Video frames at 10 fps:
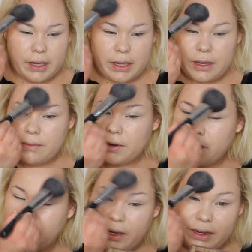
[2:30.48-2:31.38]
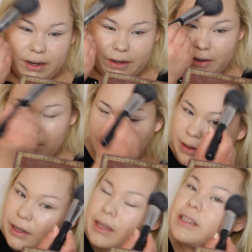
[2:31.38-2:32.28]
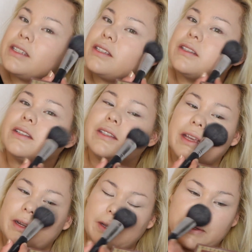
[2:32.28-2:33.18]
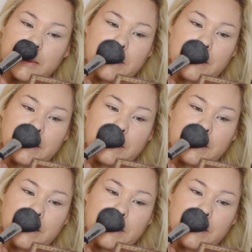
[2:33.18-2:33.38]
Everywhere, just to set it.